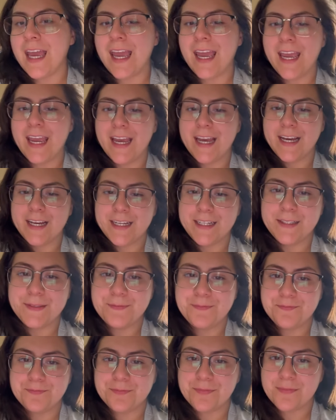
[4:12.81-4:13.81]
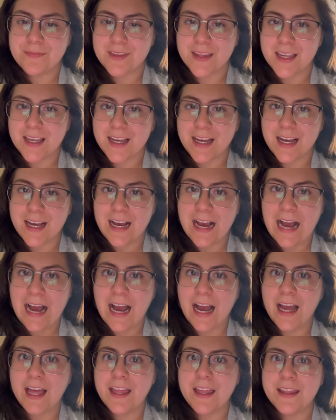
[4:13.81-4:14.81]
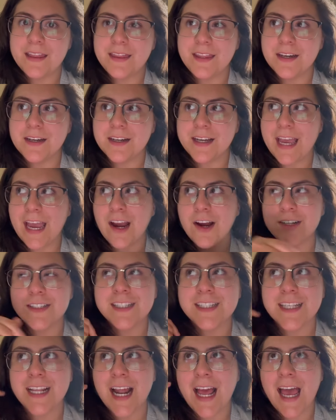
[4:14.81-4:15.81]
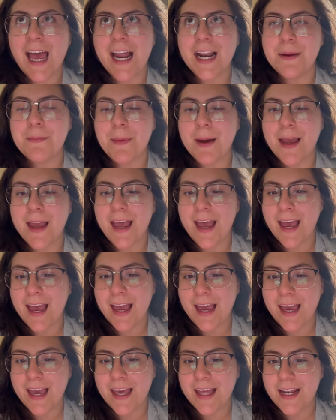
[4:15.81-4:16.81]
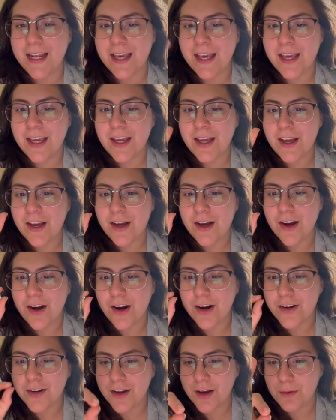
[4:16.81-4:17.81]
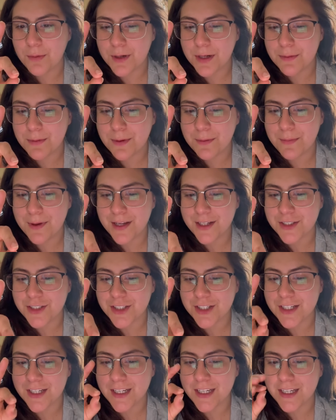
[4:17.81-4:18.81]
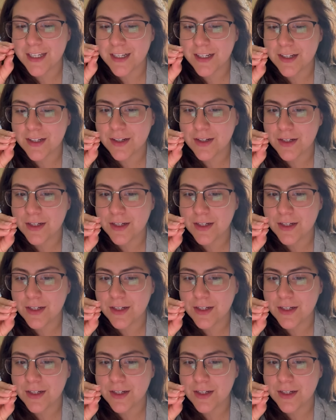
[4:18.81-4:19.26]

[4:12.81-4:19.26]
And uh, the characters that I had in my head are not what I'm imagining